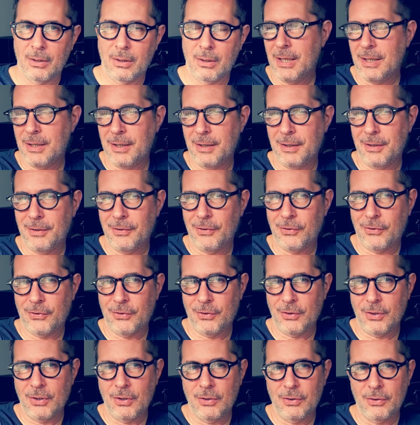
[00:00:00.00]
Mia
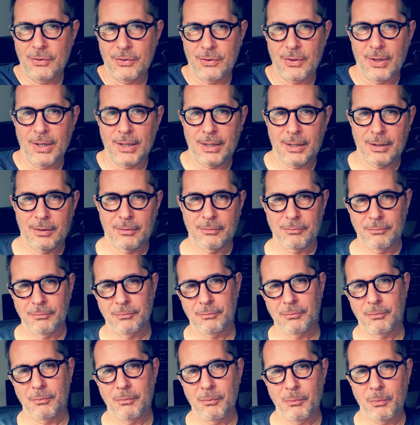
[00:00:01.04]
is like
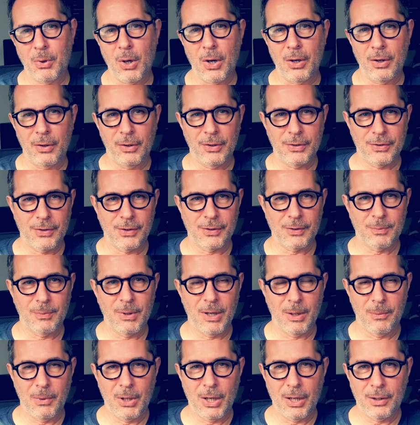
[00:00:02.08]
part of this
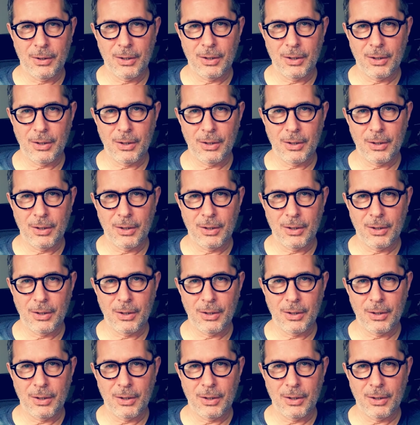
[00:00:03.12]
experiment.